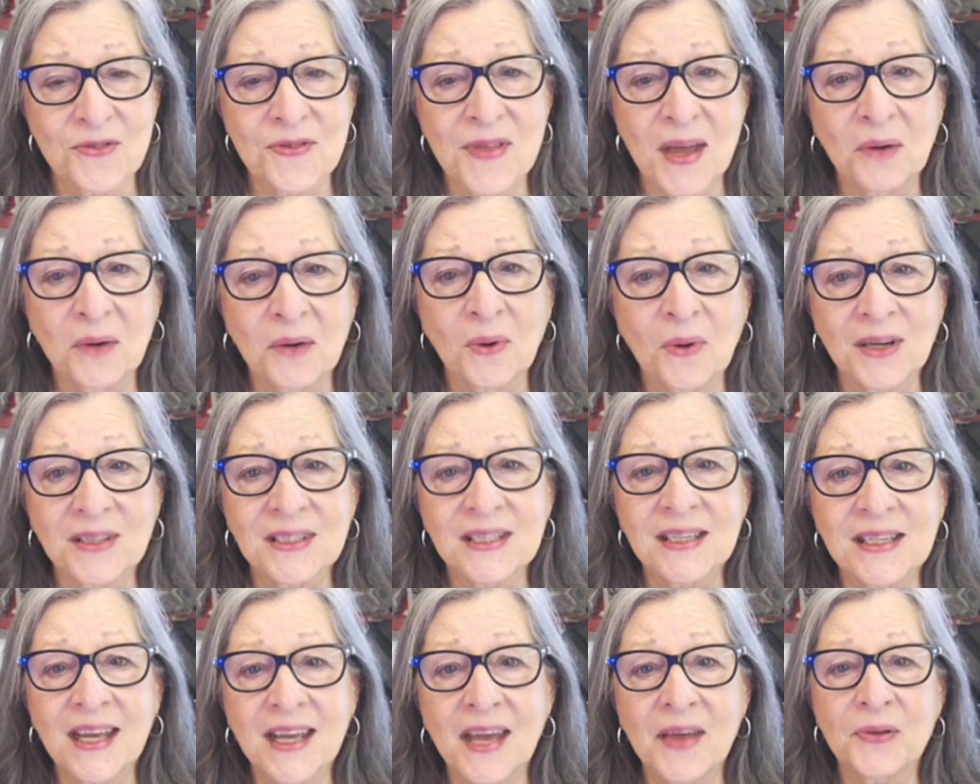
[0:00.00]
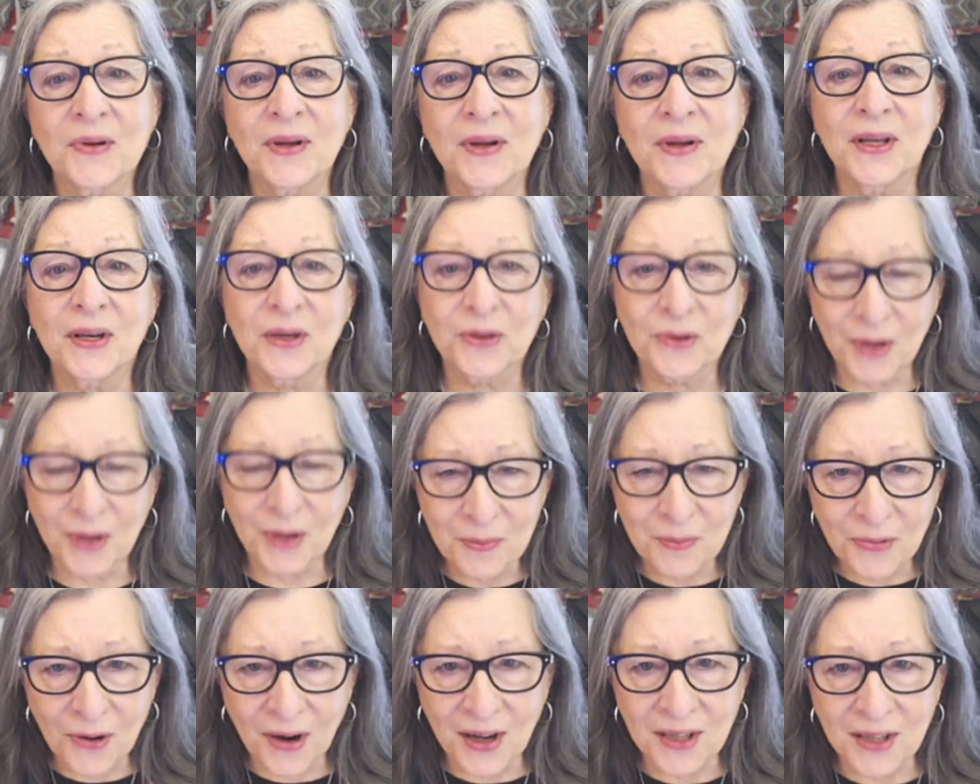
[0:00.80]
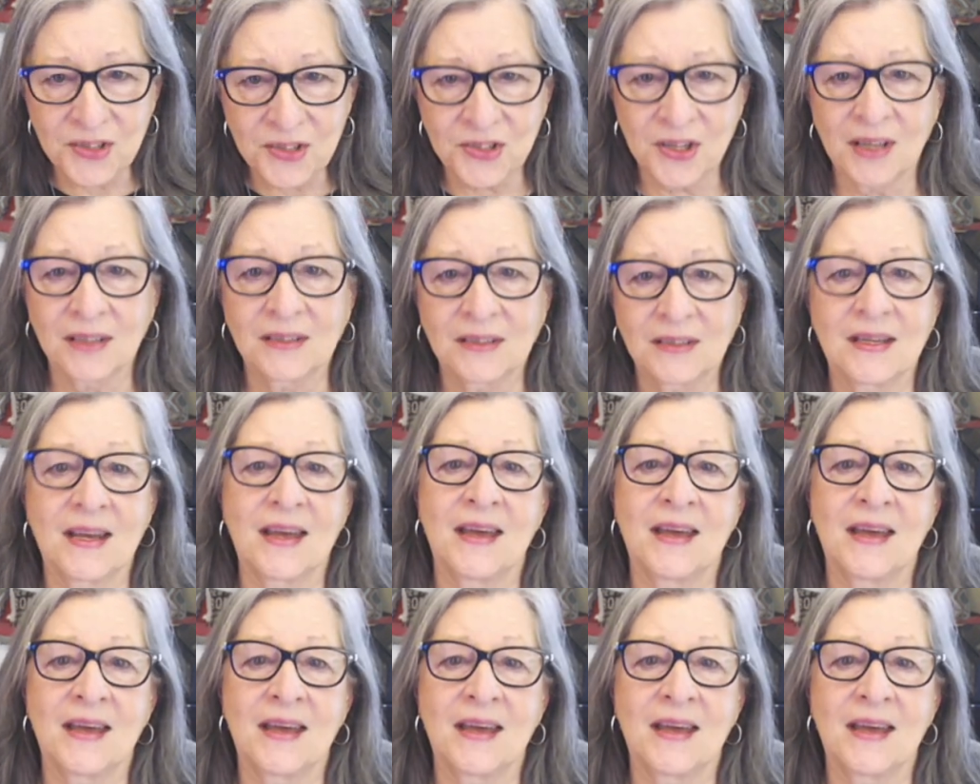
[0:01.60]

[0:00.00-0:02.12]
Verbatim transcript: they work together in a group project